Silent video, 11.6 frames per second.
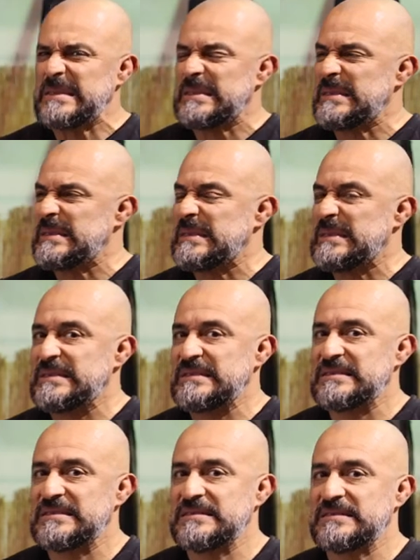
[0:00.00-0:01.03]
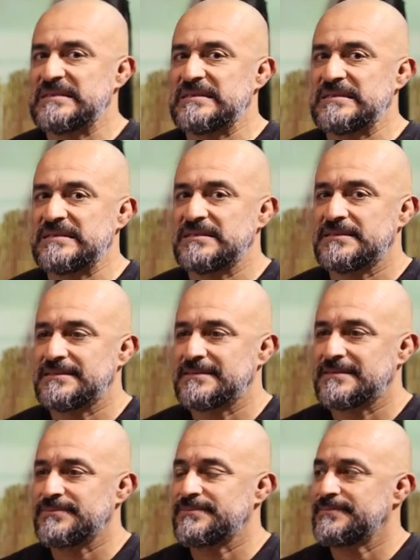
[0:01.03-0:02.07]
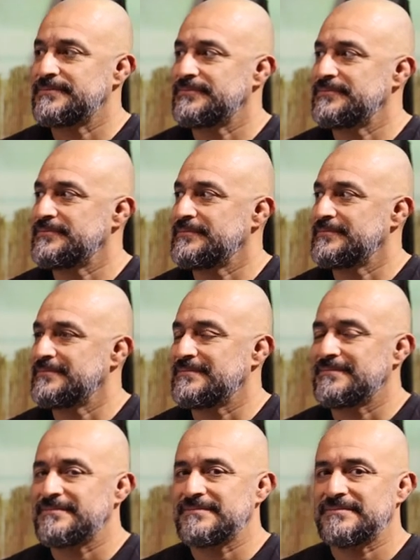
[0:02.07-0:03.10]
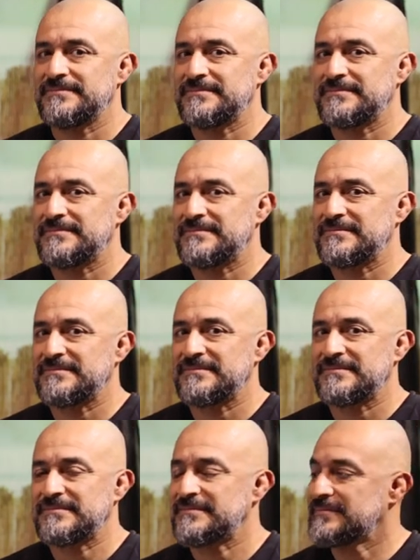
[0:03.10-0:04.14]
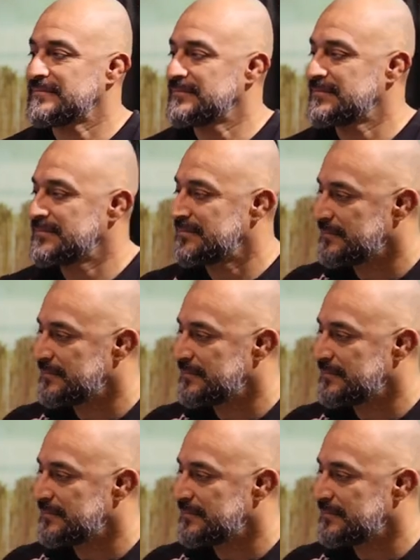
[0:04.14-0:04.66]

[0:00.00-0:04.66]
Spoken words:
(silent)